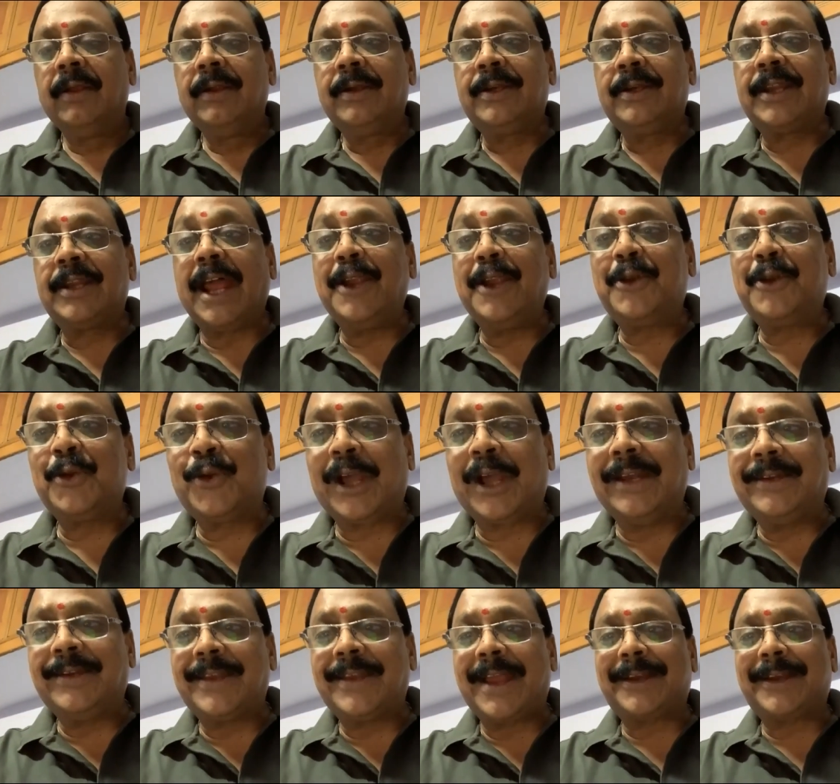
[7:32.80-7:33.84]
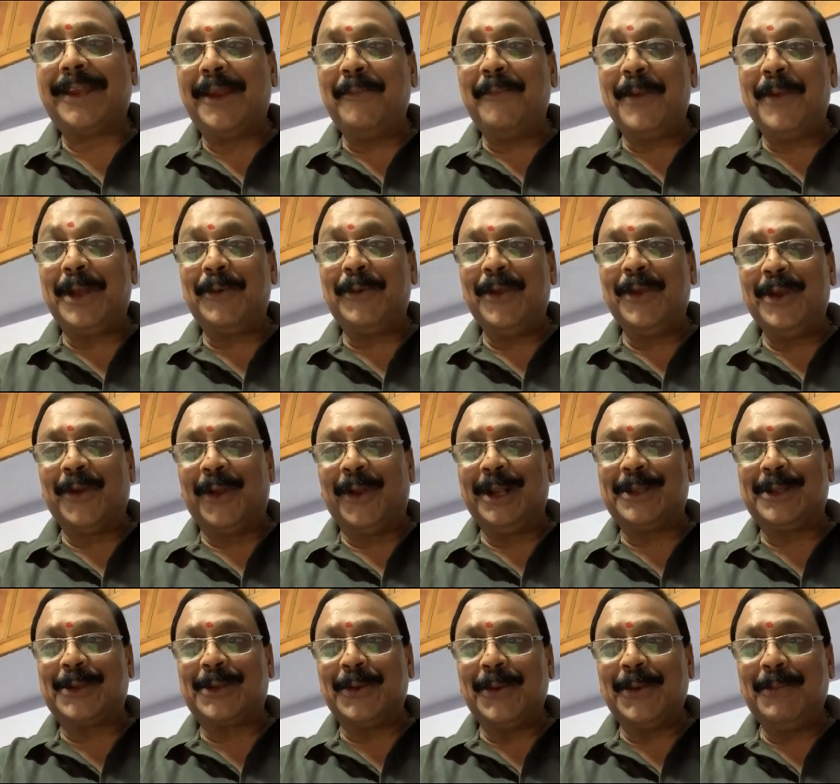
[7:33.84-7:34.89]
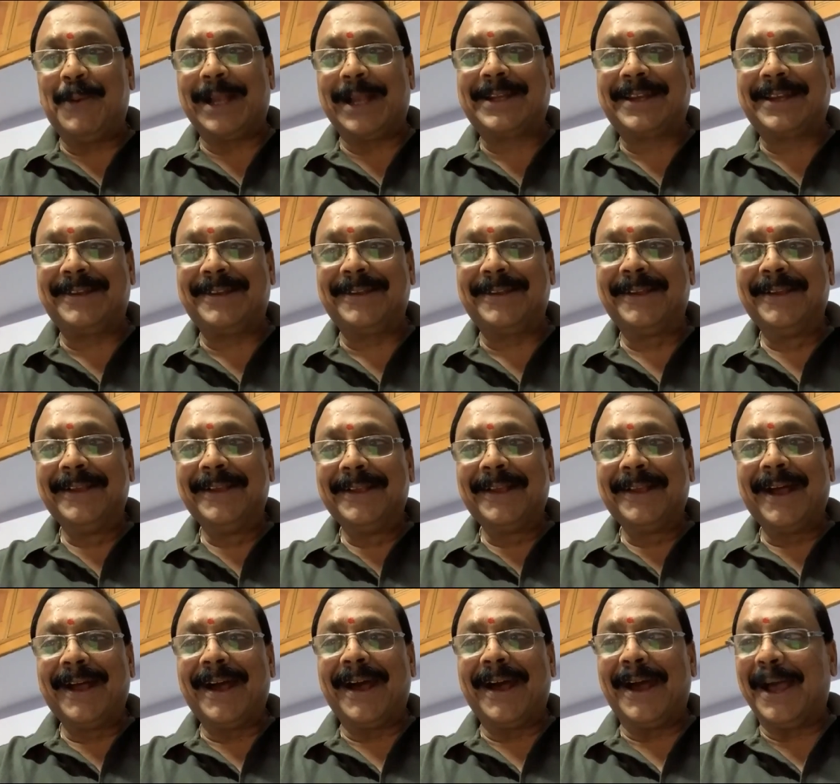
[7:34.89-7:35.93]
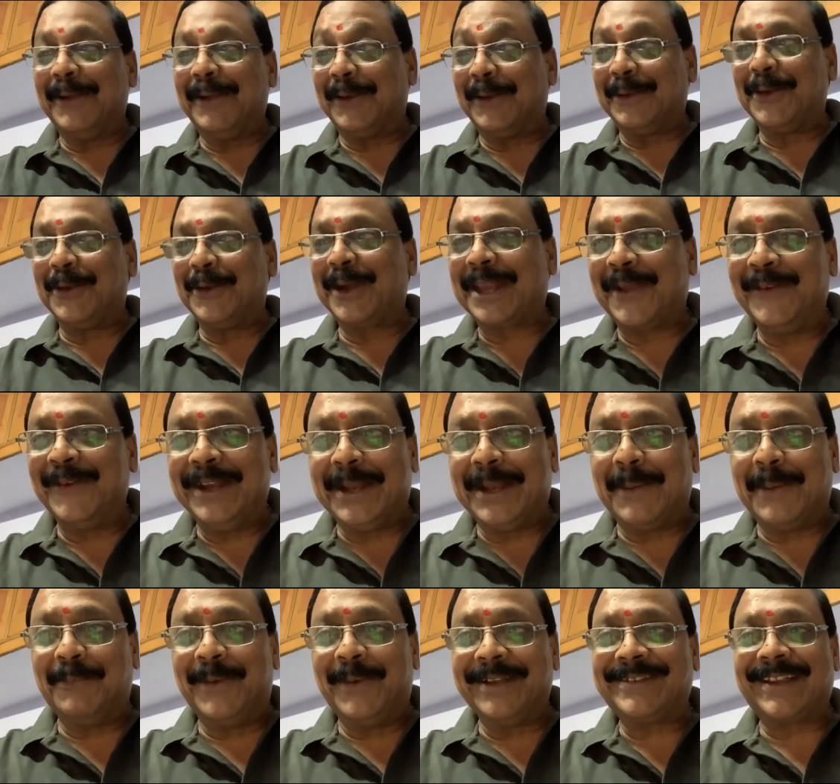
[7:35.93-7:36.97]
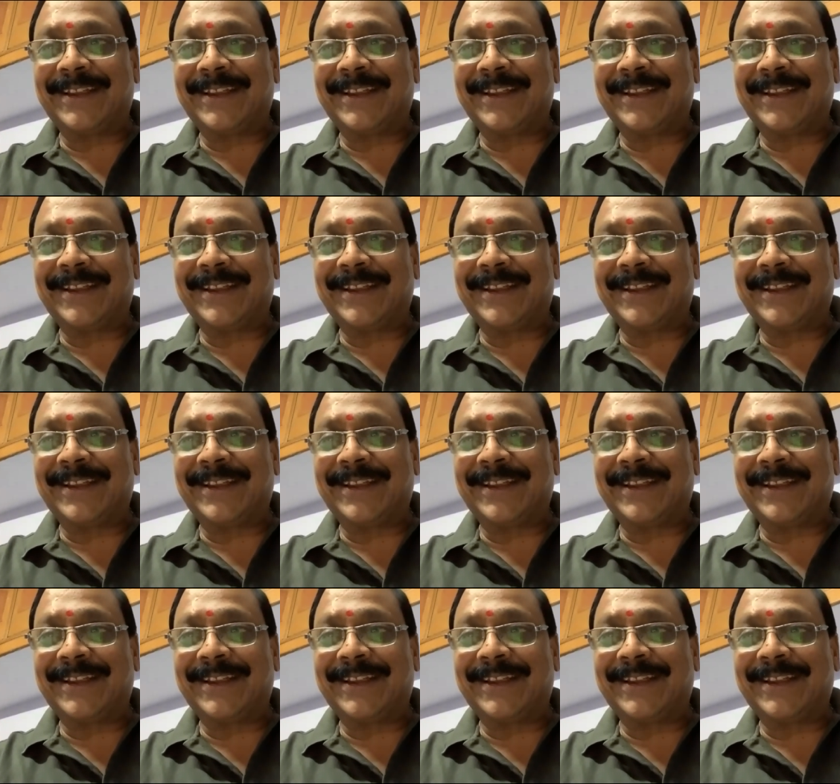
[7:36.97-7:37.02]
tried to contact in between also, but uh, I was not having numbers.